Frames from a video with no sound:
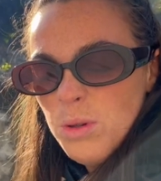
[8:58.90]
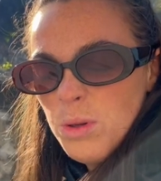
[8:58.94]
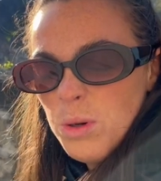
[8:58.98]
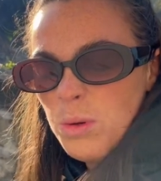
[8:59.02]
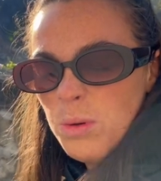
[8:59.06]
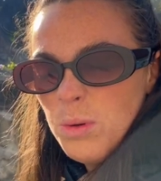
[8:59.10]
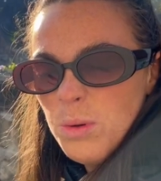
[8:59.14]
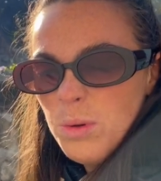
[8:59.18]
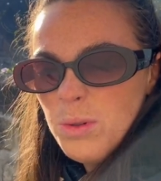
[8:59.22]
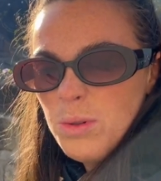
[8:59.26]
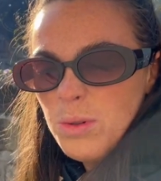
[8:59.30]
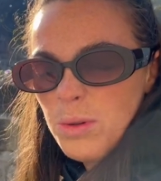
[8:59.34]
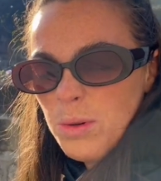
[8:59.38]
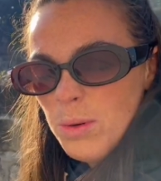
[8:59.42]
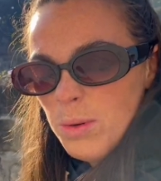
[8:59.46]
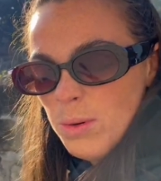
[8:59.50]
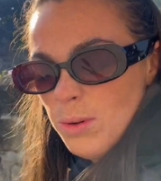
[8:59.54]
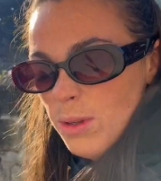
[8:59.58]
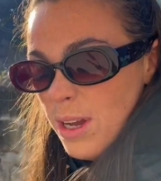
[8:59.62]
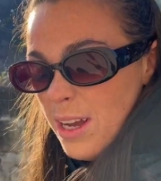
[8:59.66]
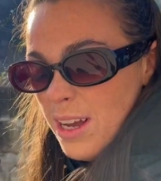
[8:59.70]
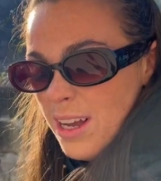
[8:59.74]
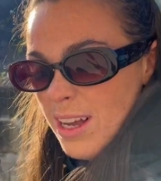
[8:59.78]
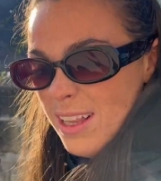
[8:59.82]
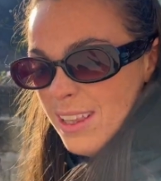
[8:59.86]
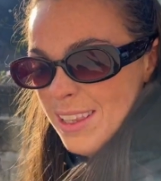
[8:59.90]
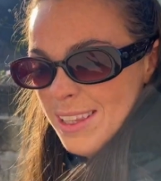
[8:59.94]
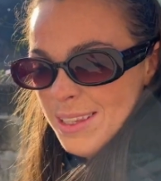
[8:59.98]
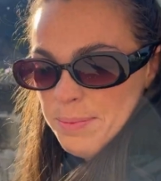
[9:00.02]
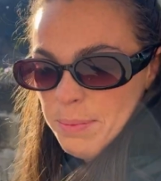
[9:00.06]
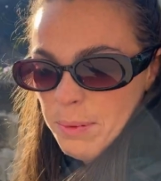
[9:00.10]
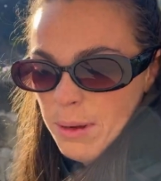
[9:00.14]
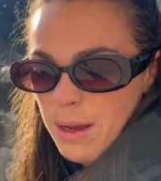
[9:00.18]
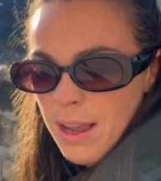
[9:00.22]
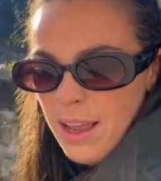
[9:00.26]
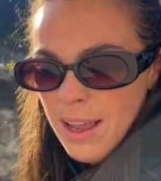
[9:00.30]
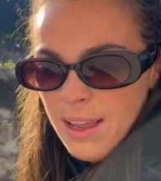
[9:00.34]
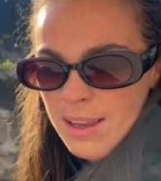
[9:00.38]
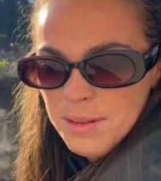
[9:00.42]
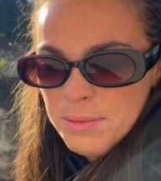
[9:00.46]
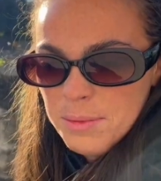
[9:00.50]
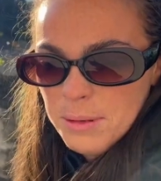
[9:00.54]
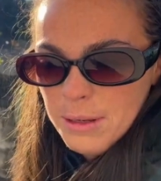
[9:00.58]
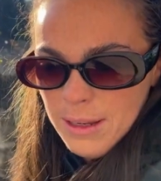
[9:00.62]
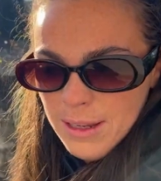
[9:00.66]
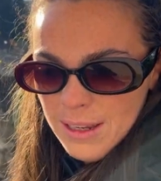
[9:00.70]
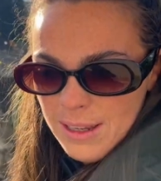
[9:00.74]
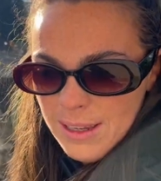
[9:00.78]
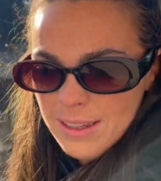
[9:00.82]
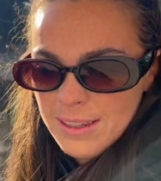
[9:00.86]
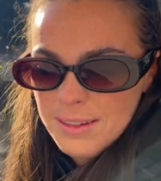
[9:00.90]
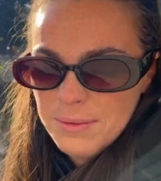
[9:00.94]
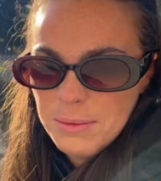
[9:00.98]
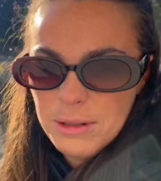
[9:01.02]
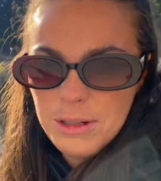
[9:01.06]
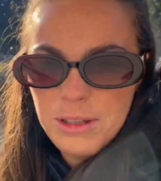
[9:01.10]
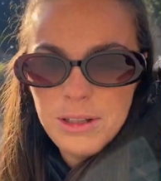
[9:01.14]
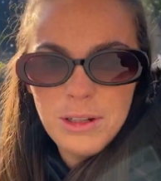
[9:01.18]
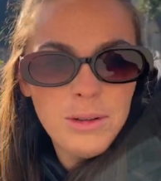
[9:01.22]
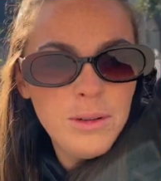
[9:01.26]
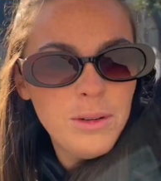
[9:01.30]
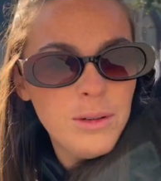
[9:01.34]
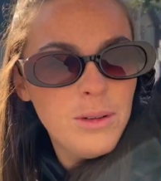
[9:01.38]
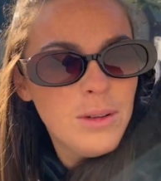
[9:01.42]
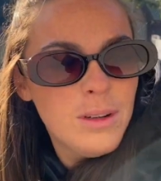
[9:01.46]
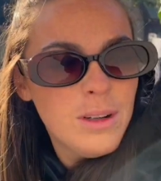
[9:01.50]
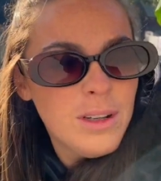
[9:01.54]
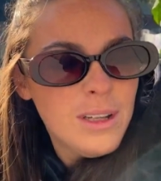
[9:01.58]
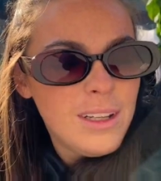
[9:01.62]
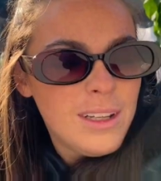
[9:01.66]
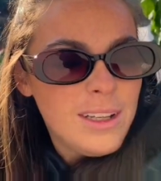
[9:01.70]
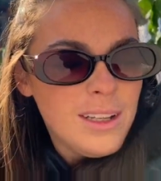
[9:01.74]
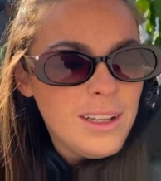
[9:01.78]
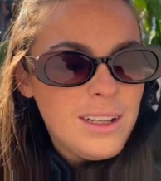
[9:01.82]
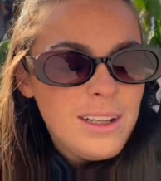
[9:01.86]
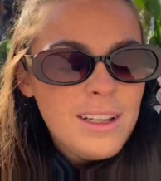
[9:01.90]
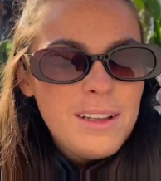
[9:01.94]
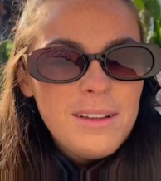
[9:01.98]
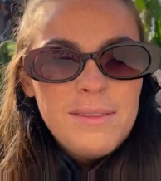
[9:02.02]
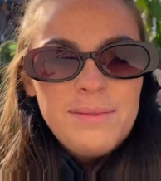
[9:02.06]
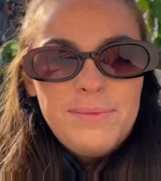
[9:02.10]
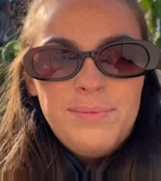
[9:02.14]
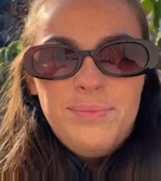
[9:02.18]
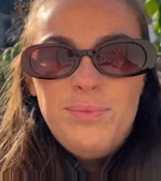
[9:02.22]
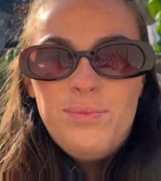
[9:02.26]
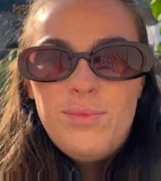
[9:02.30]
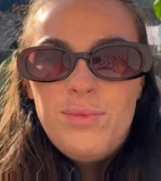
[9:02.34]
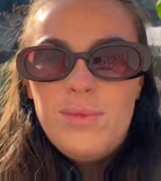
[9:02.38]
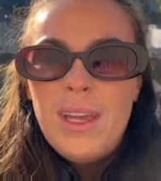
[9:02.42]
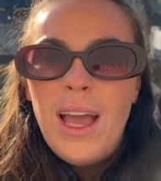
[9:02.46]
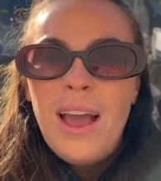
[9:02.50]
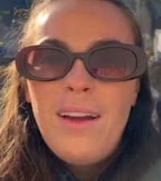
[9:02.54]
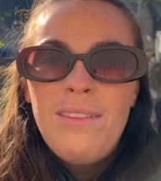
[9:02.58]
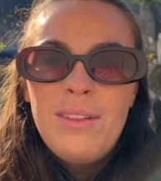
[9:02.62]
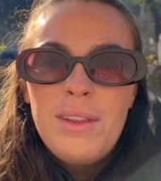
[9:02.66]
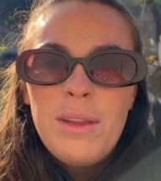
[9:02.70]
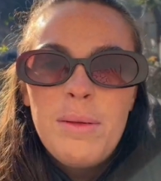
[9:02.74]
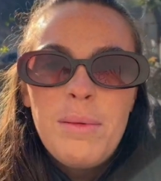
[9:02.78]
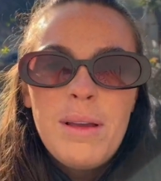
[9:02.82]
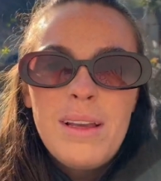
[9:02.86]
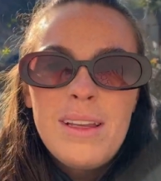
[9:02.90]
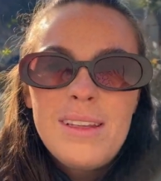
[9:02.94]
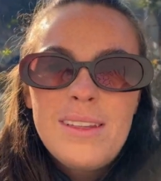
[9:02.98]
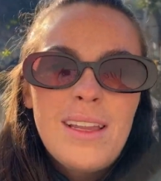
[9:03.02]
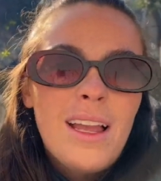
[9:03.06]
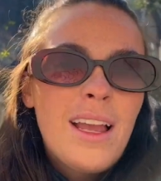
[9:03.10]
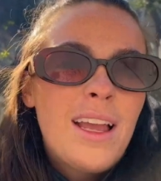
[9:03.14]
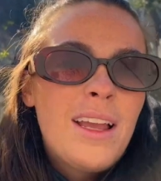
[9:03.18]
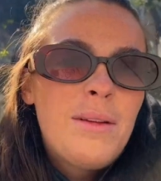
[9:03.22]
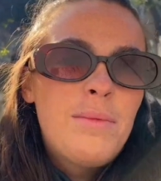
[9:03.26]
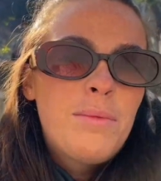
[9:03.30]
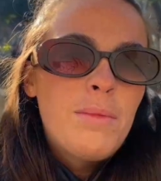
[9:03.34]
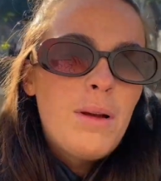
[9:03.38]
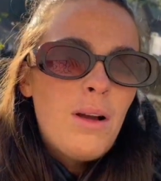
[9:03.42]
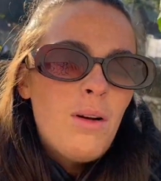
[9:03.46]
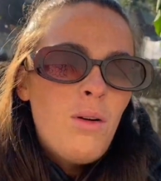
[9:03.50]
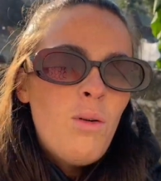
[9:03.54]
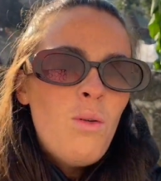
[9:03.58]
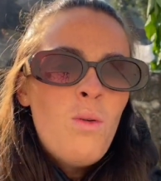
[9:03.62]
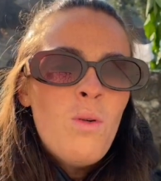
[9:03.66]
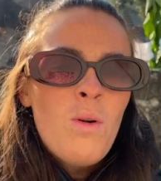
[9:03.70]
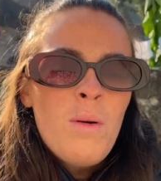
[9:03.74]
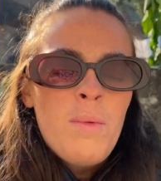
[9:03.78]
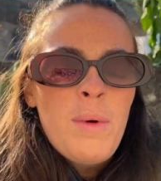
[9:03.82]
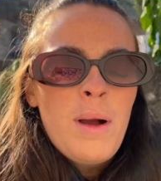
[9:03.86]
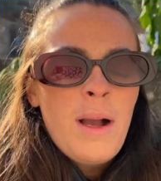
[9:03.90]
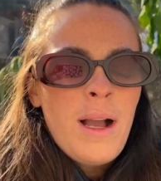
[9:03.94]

toes, cold hands, but it is what it is. We're still having the best time. Having the best time. Oh, I'm